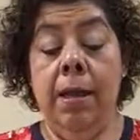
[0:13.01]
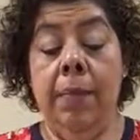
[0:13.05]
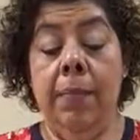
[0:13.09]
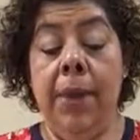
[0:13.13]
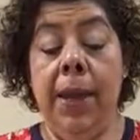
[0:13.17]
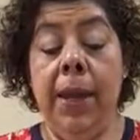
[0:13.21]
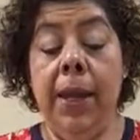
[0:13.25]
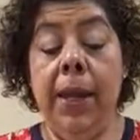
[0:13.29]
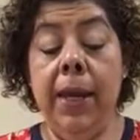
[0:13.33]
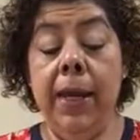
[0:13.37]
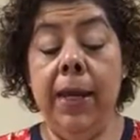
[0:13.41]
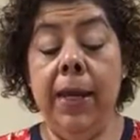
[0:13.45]

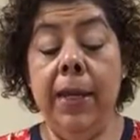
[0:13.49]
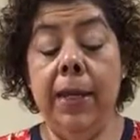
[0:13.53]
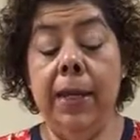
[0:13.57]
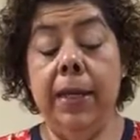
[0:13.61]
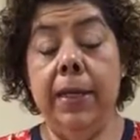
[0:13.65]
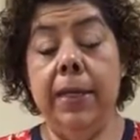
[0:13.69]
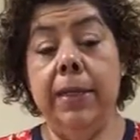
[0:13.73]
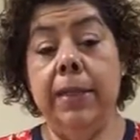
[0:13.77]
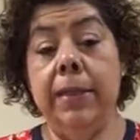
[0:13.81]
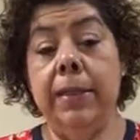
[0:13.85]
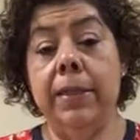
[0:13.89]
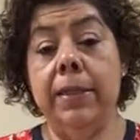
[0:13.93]
Pain
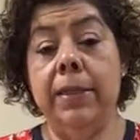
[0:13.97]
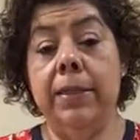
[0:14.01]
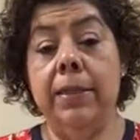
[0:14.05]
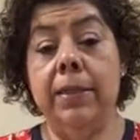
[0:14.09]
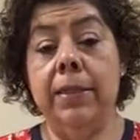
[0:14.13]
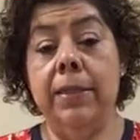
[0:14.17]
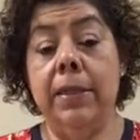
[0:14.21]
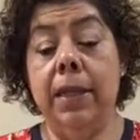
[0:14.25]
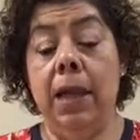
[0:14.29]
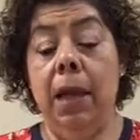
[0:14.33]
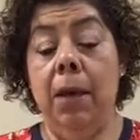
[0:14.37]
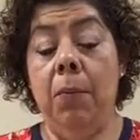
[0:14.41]

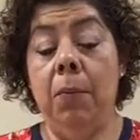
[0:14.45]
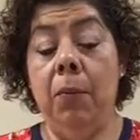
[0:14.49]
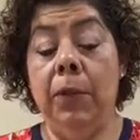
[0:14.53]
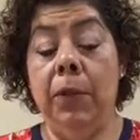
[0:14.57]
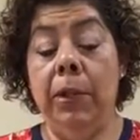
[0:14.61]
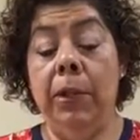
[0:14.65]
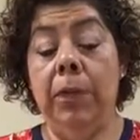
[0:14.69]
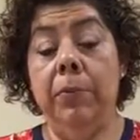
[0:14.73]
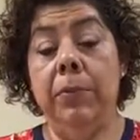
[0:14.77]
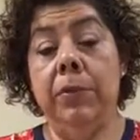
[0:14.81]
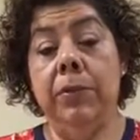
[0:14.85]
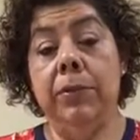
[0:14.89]
is one
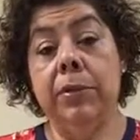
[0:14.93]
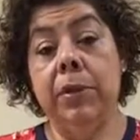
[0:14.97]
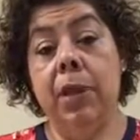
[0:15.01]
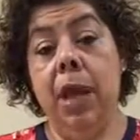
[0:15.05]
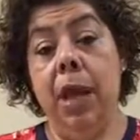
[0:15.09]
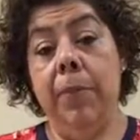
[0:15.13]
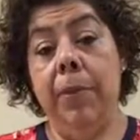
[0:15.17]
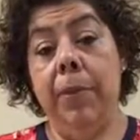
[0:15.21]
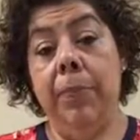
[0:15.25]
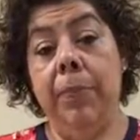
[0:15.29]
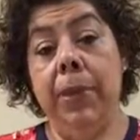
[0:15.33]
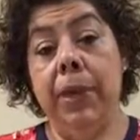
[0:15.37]
of the most common